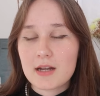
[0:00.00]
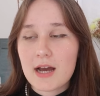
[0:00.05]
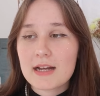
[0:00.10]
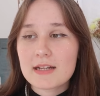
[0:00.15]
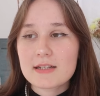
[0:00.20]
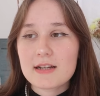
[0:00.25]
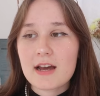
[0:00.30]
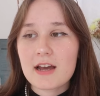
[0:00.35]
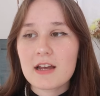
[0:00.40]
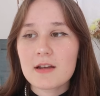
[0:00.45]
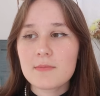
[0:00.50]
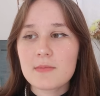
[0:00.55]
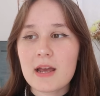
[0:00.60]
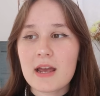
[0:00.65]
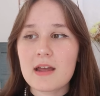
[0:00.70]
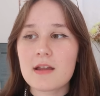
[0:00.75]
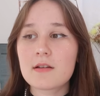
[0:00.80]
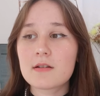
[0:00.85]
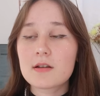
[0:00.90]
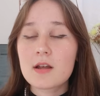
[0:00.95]
the nighttime,
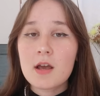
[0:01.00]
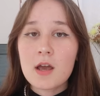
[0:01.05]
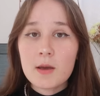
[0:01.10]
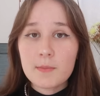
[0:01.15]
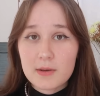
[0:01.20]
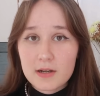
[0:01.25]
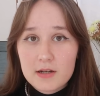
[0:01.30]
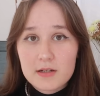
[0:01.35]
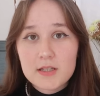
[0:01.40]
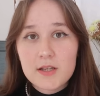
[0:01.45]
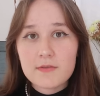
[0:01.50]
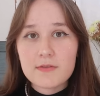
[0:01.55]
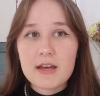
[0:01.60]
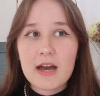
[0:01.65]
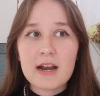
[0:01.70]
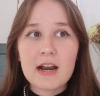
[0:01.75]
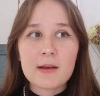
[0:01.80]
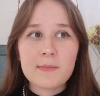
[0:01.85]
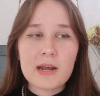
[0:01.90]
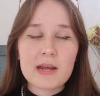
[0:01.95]
and because of
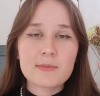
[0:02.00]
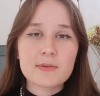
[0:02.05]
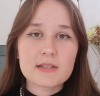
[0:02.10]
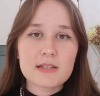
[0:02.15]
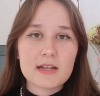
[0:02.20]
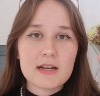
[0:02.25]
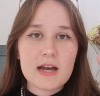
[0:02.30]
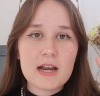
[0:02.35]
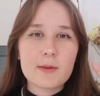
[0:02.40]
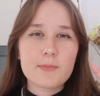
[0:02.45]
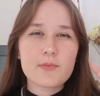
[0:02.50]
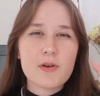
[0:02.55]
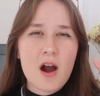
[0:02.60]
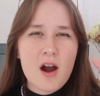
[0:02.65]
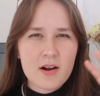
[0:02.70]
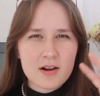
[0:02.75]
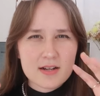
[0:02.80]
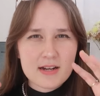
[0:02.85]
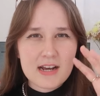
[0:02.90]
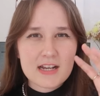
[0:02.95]
that, I'm able to kind of
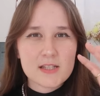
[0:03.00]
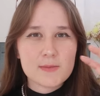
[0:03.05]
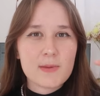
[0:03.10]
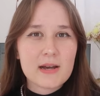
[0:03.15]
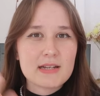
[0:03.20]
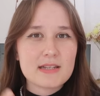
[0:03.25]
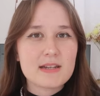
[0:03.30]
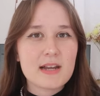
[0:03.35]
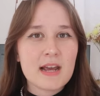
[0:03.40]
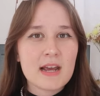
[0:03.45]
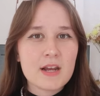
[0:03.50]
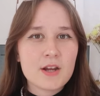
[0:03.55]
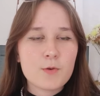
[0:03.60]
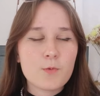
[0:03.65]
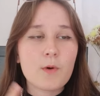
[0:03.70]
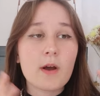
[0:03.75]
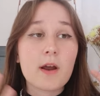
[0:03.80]
prioritize my day,